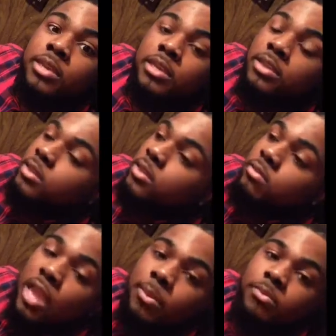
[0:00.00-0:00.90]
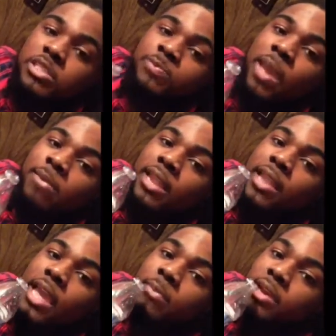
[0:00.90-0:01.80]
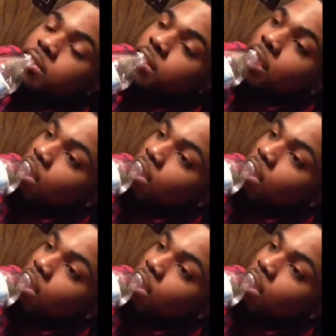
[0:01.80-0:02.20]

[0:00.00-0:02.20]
man. Like, spam that like button.